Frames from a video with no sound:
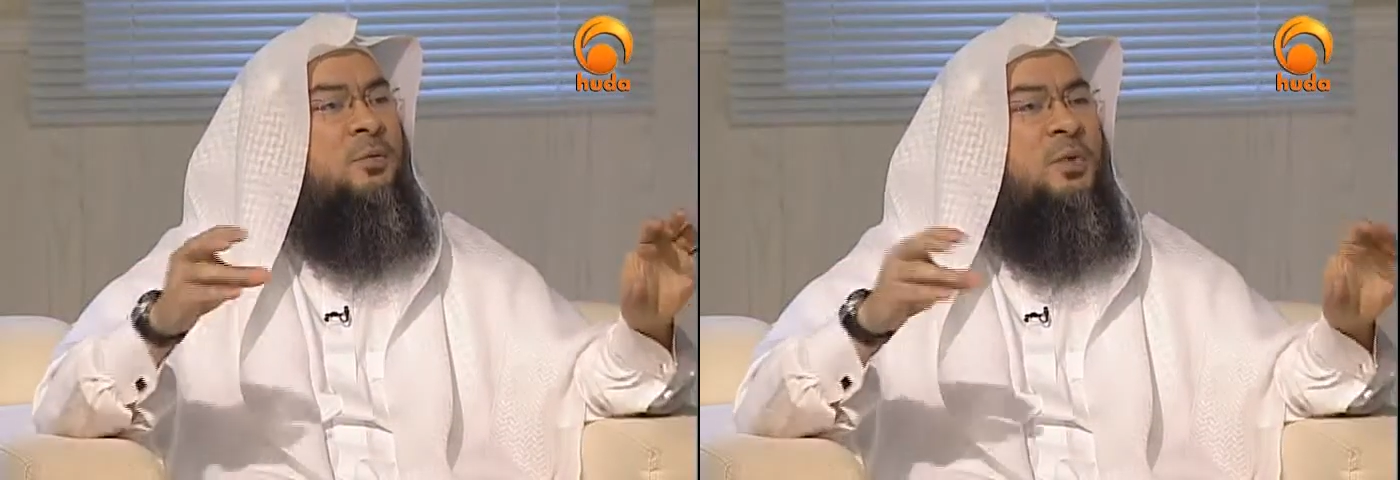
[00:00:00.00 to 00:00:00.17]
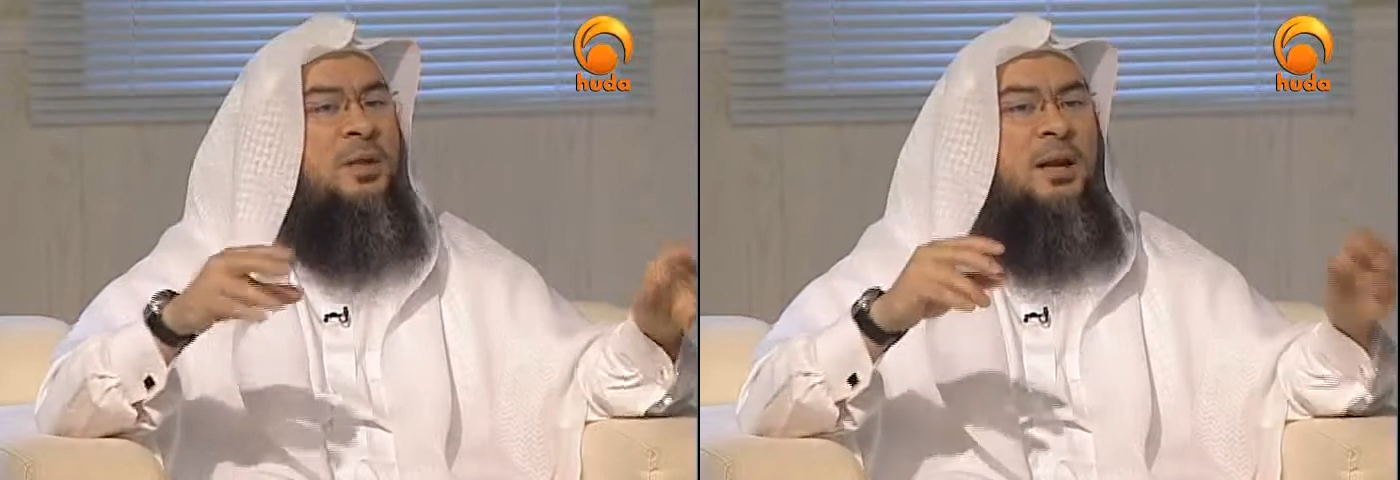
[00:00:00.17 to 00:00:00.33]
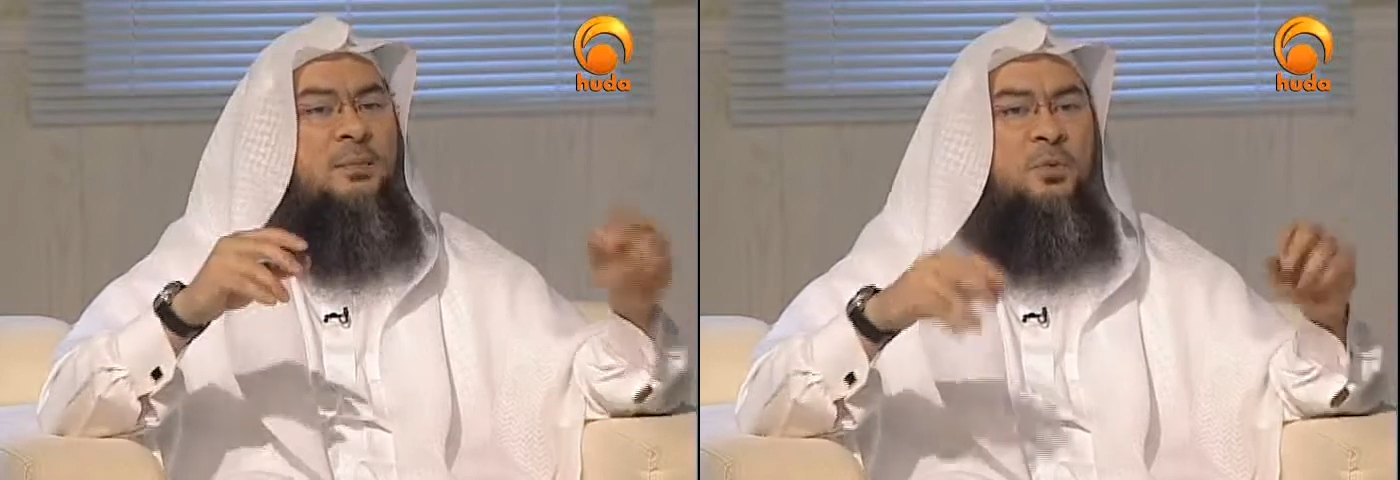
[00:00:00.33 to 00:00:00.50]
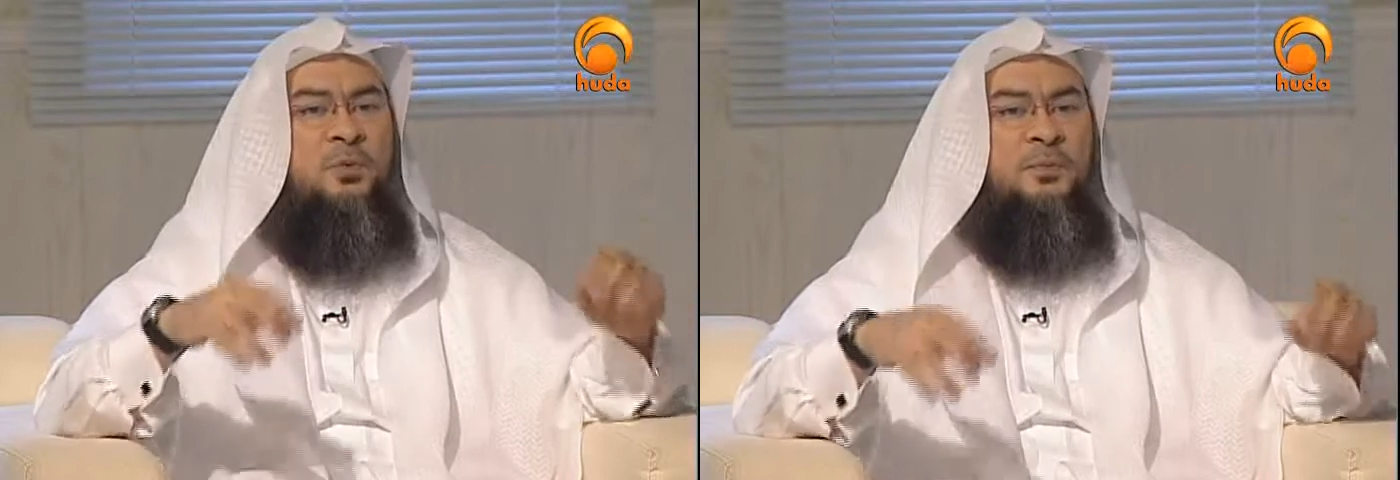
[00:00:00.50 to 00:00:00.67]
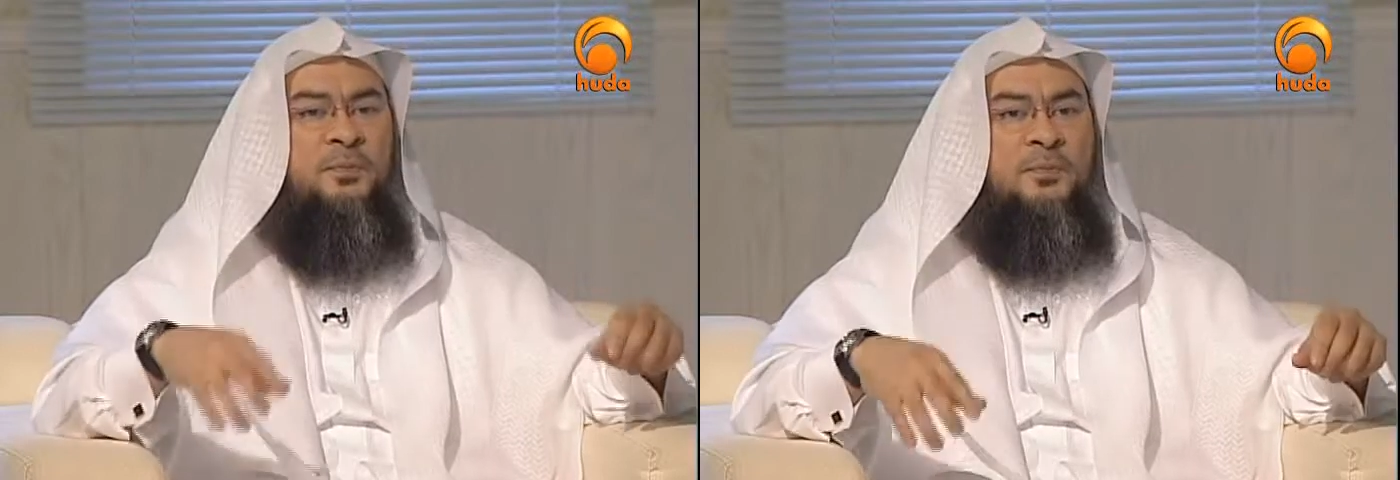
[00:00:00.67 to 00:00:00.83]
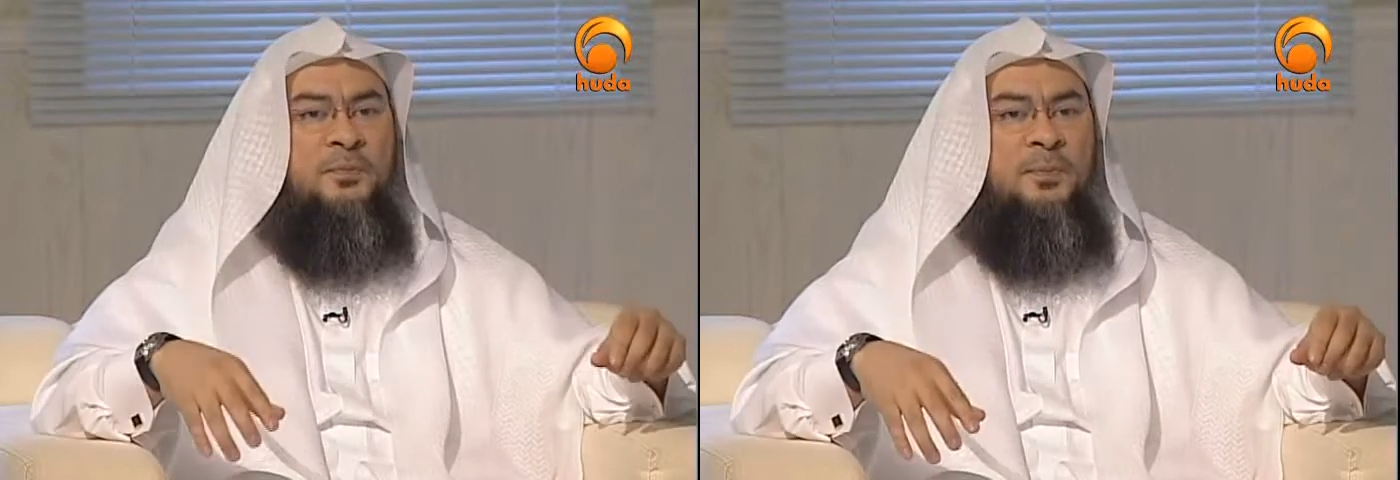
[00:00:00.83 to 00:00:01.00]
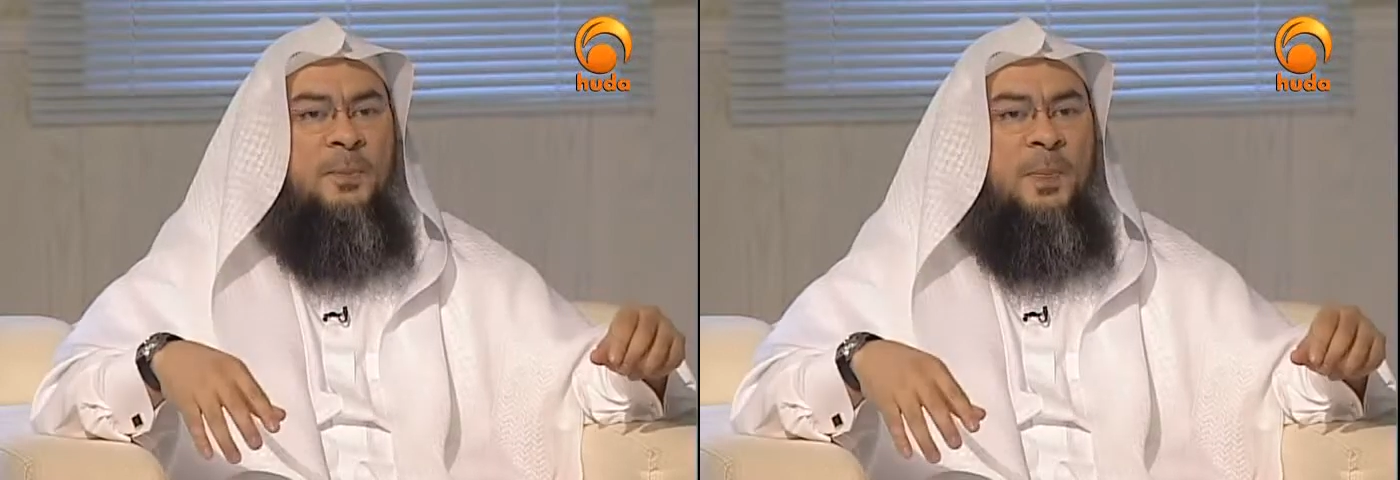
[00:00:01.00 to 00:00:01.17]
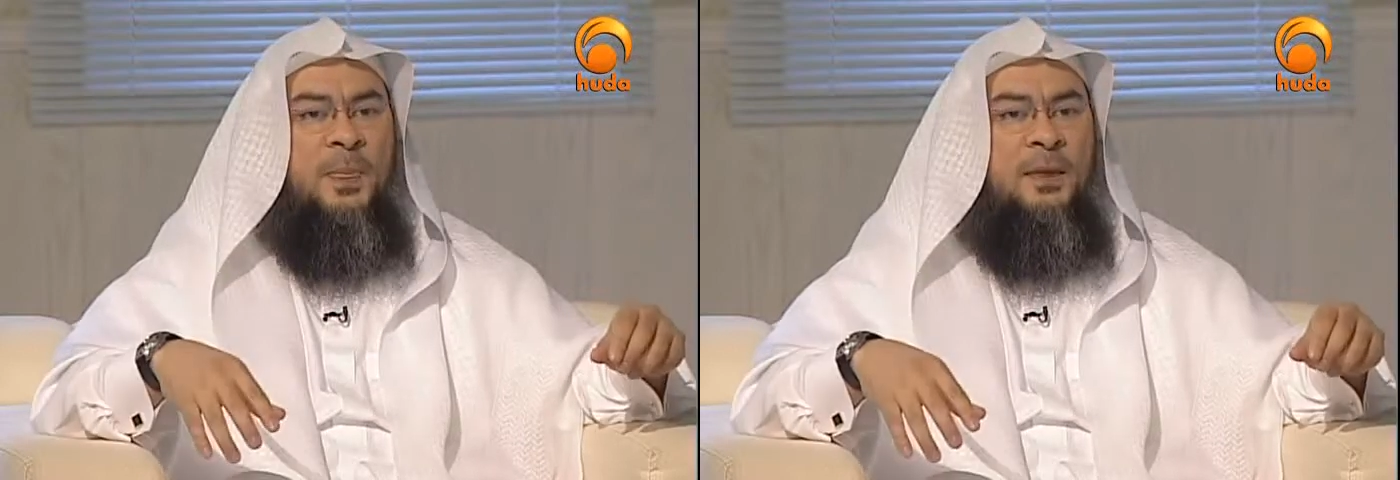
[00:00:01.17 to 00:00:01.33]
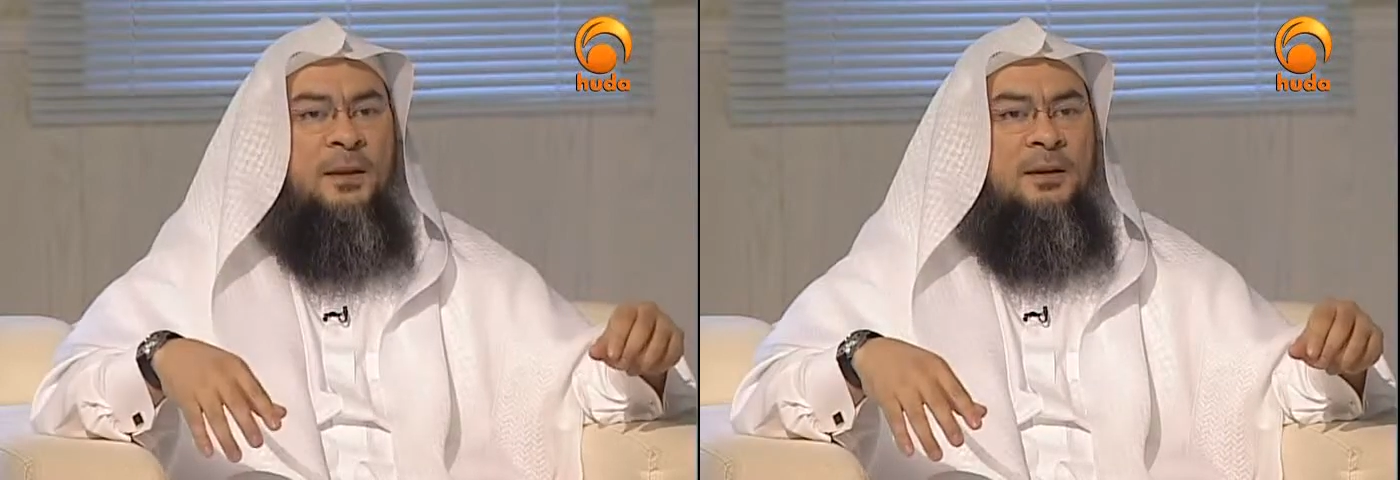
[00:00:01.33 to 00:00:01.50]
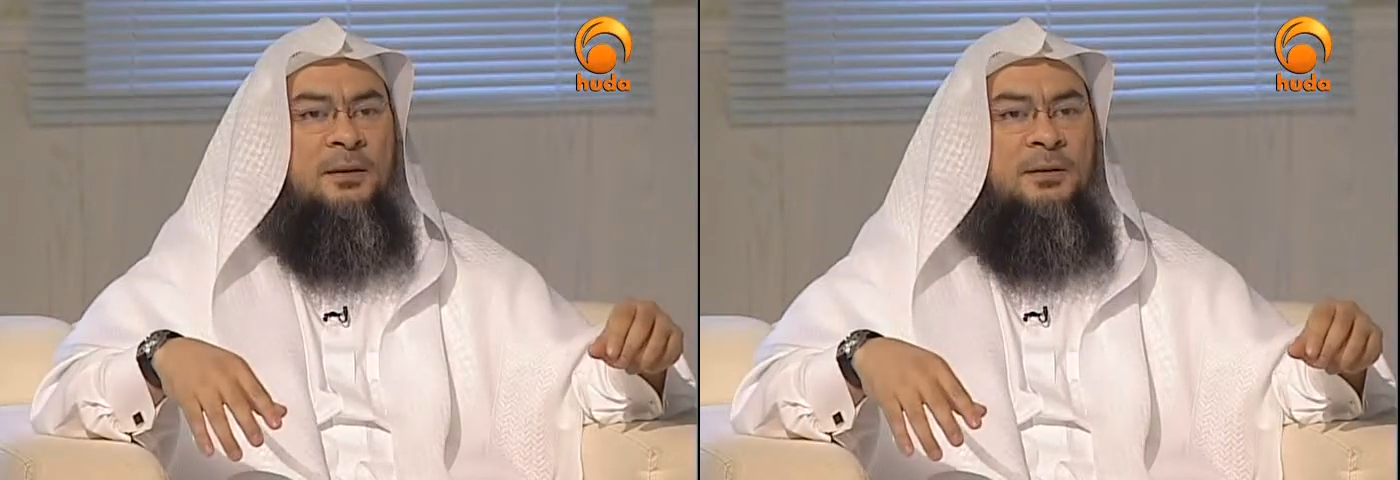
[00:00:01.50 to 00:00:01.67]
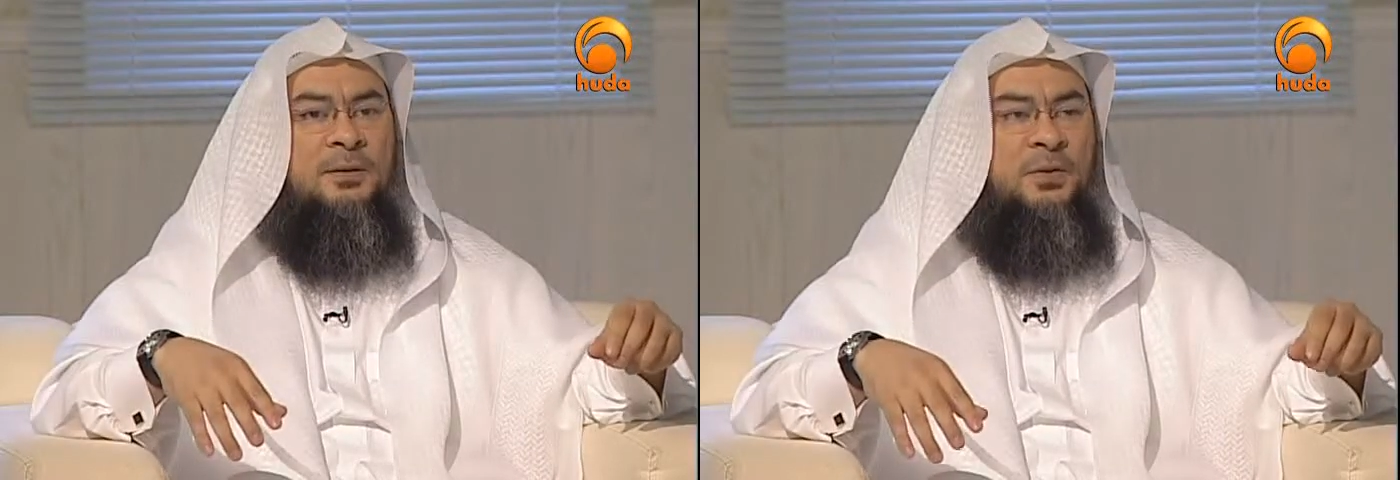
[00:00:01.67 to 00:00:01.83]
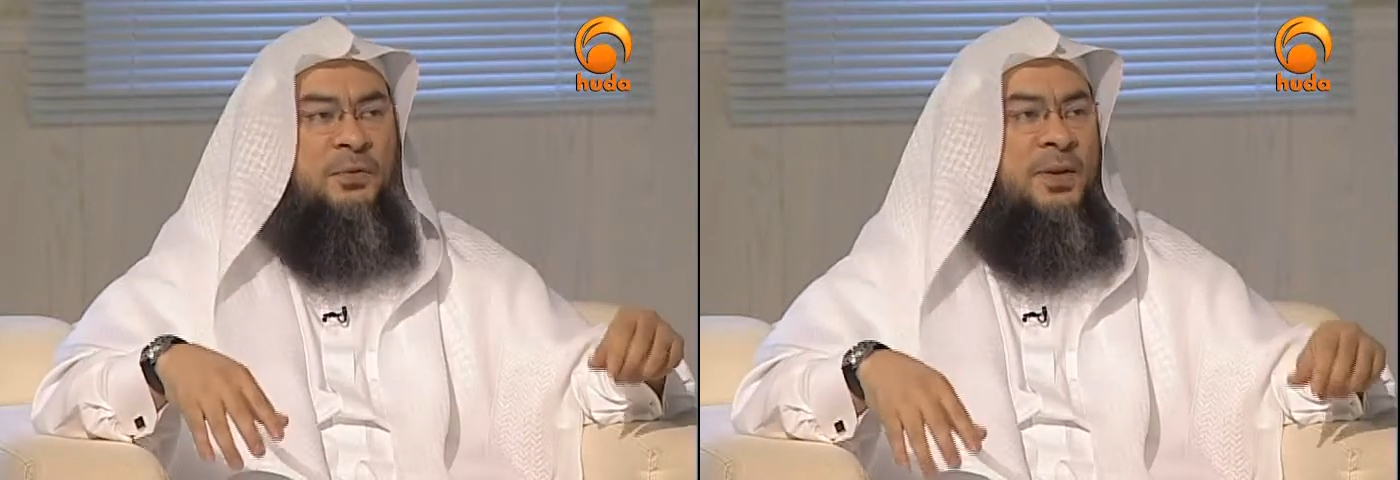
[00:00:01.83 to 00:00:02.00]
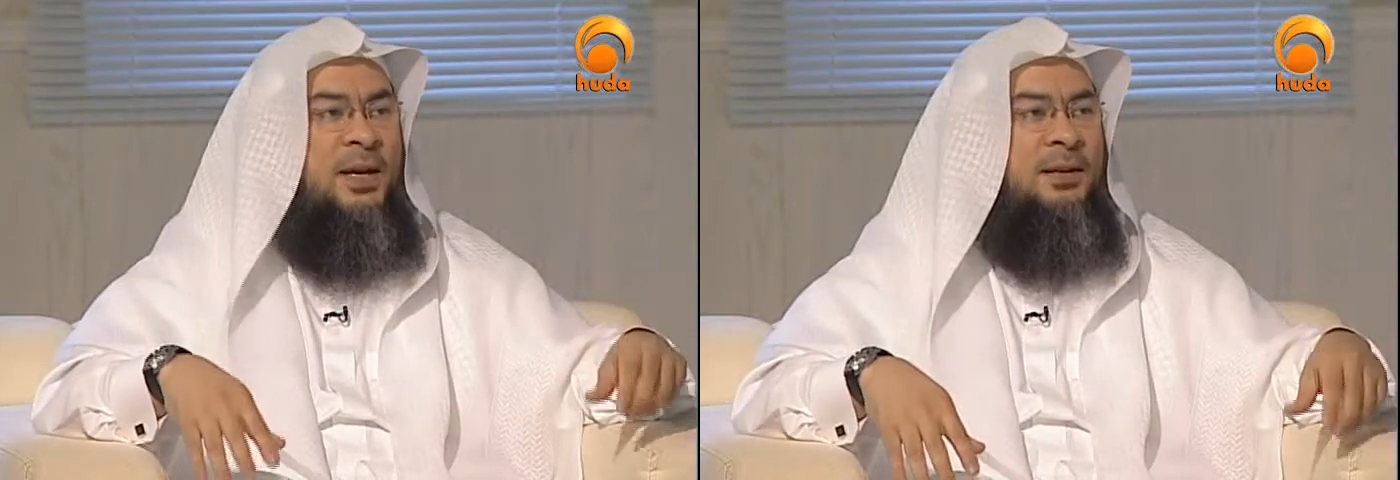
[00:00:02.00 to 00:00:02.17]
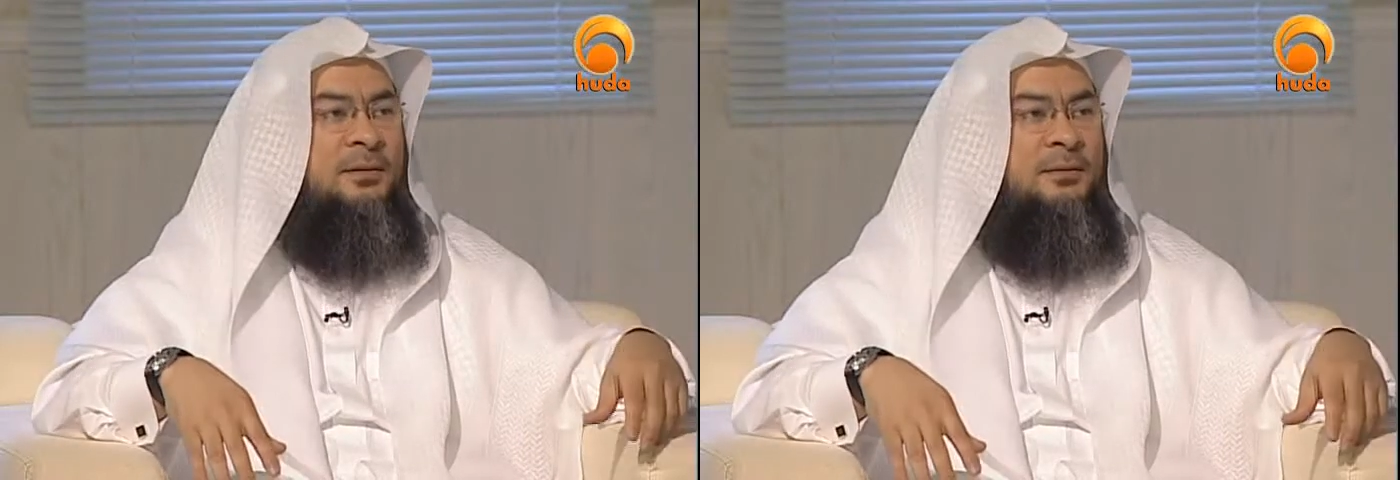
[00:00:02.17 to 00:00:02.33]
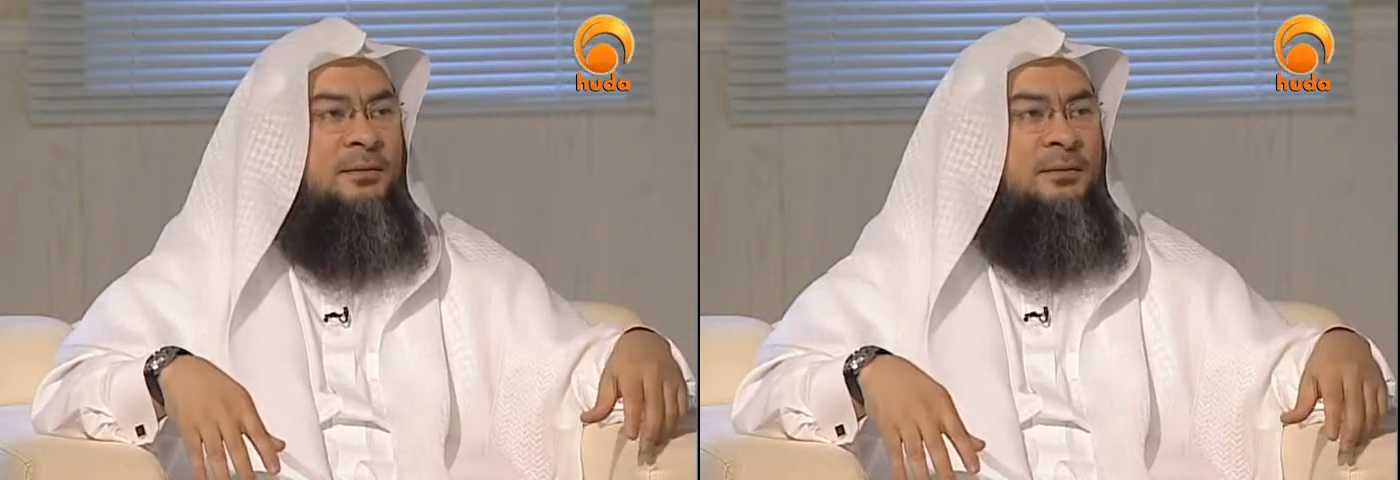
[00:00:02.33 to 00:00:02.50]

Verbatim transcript: with Abu Sufyan.